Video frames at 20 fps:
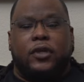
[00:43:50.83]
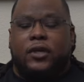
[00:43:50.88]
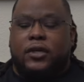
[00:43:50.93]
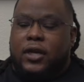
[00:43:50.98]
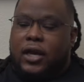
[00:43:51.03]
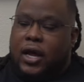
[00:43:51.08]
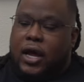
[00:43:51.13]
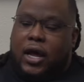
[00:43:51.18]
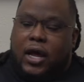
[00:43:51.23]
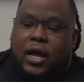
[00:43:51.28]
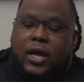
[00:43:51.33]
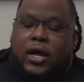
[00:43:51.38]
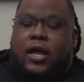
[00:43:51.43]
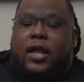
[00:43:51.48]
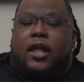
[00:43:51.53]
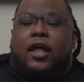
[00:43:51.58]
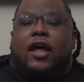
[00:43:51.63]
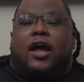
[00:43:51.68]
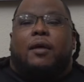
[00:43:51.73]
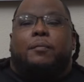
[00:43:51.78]
Nah,
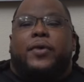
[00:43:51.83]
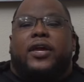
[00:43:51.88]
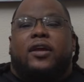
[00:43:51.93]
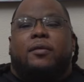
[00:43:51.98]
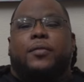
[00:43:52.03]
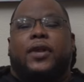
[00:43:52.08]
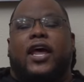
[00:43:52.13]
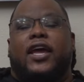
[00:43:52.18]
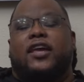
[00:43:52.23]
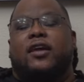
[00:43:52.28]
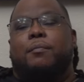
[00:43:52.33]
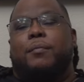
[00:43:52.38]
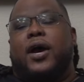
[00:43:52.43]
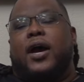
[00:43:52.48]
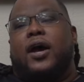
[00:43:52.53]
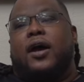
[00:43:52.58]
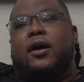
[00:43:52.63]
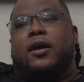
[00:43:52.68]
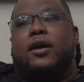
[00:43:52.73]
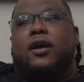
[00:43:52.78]
I mean like in
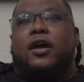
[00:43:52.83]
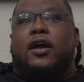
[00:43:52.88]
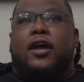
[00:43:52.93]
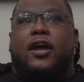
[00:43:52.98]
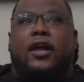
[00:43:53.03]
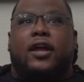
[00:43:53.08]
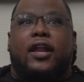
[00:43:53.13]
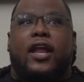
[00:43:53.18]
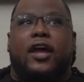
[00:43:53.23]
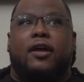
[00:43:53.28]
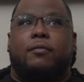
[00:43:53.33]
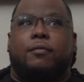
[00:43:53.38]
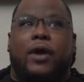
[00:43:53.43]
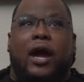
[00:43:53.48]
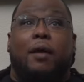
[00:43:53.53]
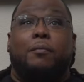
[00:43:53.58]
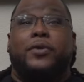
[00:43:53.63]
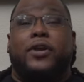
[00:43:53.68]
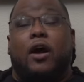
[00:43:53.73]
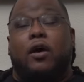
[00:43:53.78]
my and like
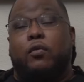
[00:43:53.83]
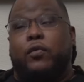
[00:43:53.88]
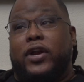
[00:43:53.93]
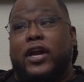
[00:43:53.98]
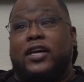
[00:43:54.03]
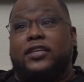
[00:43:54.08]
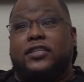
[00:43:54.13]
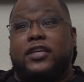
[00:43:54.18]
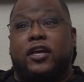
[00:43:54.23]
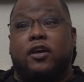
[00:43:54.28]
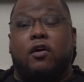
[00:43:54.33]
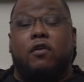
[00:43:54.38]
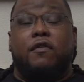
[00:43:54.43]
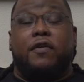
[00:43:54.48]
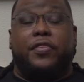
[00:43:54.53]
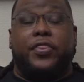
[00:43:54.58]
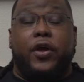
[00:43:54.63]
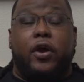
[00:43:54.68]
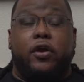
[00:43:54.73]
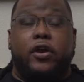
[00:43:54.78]
I'm talking when I say
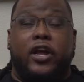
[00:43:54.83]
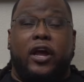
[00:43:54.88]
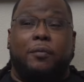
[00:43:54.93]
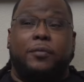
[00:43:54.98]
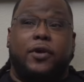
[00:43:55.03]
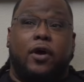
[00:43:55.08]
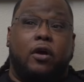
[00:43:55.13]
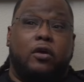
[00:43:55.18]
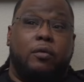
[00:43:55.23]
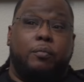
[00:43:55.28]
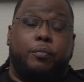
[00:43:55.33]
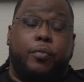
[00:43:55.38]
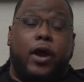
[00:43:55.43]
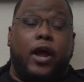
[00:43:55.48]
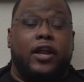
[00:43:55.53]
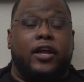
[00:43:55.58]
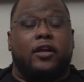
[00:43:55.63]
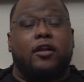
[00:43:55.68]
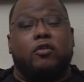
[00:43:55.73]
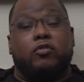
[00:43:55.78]
over thirty, I'm talking
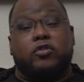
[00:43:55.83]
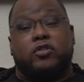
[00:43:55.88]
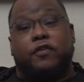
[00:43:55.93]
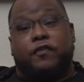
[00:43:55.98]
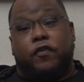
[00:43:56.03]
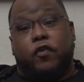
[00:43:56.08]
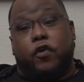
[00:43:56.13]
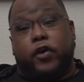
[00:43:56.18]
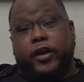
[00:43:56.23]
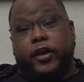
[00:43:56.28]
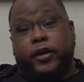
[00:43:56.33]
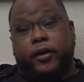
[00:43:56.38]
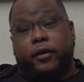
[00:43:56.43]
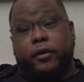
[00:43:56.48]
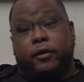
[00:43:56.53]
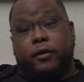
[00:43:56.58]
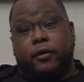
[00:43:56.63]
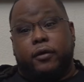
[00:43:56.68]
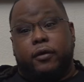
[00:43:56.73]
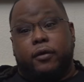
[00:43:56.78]
probably close to forty.
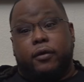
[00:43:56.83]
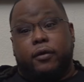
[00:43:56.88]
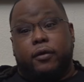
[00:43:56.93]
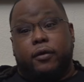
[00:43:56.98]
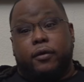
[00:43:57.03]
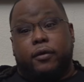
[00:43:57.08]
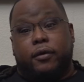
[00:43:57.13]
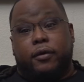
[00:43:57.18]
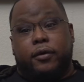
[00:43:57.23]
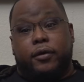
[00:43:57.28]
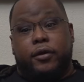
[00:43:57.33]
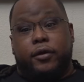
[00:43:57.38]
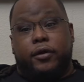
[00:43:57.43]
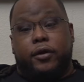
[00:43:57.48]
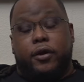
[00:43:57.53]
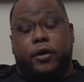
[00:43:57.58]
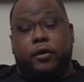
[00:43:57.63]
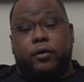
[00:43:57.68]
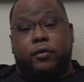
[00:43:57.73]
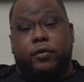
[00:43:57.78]
You
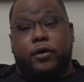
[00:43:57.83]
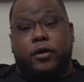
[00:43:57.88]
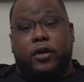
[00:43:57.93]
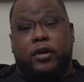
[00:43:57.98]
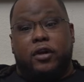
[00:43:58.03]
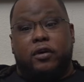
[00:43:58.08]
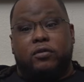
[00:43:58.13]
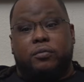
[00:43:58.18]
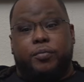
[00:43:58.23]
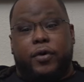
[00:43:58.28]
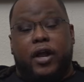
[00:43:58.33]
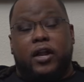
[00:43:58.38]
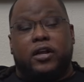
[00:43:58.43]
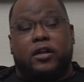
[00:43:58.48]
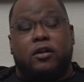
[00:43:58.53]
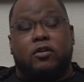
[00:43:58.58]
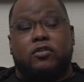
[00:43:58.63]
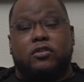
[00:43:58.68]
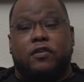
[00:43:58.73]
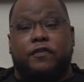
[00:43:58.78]
know, it was probably
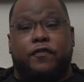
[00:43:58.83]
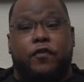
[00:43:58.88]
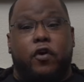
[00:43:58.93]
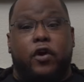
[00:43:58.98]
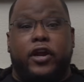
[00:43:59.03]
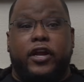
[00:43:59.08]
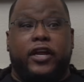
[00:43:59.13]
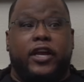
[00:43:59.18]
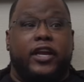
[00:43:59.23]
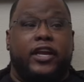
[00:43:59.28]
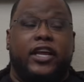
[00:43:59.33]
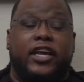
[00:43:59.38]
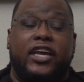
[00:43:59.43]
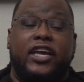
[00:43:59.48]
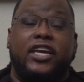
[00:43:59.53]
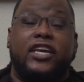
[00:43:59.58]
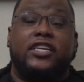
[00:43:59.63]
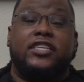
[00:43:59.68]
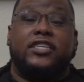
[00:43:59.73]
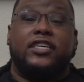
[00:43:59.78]
close to forty in
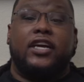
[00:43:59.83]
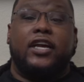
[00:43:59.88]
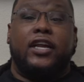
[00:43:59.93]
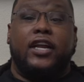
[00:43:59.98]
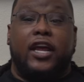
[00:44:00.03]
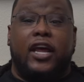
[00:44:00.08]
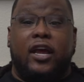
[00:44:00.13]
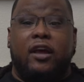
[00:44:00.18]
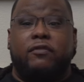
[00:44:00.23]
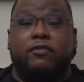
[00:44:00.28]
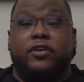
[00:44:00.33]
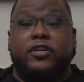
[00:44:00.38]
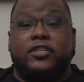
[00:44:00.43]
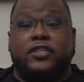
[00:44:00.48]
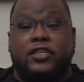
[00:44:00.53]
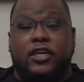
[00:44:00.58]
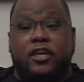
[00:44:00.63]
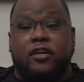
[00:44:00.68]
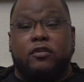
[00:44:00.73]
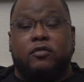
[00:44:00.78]
each okay, and okay. every
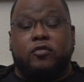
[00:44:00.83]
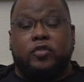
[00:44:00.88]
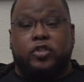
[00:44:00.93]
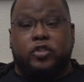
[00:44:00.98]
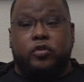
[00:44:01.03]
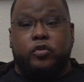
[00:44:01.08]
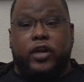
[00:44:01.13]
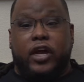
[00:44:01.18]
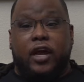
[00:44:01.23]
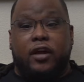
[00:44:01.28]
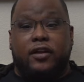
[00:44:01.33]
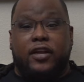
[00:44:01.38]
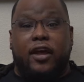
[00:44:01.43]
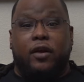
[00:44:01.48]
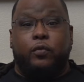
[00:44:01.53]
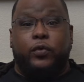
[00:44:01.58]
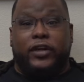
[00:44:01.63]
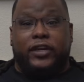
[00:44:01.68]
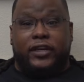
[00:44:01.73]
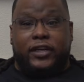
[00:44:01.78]
single shootout
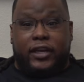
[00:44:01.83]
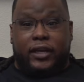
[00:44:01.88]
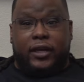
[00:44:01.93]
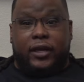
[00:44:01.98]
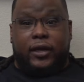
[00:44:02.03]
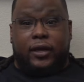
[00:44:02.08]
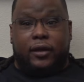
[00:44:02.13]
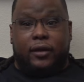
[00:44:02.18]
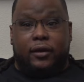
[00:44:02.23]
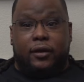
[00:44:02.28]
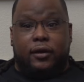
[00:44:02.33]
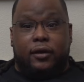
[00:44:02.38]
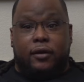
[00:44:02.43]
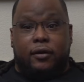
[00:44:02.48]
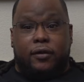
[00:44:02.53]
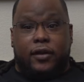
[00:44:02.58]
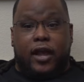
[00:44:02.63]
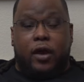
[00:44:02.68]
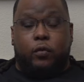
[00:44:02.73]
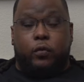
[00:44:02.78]
that we did
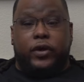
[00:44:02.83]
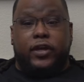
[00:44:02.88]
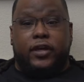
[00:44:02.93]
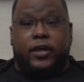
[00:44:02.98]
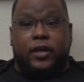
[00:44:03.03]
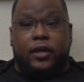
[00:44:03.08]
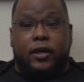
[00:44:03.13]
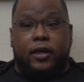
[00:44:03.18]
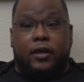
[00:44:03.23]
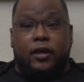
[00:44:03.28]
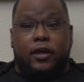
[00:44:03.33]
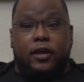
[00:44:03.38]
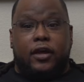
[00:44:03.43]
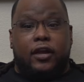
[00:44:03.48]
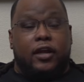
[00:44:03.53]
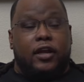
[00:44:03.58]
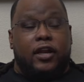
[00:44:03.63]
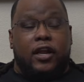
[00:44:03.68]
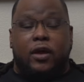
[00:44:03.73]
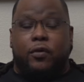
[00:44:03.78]
that weekend,
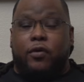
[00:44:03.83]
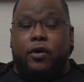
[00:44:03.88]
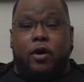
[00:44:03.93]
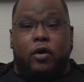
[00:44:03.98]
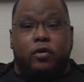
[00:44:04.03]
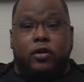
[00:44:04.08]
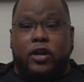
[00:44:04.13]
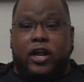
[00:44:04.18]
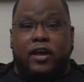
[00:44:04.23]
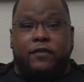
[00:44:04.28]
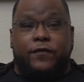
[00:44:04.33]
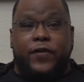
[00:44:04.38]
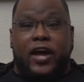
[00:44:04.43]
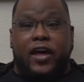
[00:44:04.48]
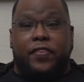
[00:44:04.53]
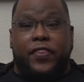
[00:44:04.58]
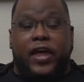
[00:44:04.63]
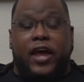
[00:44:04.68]
and they were only like five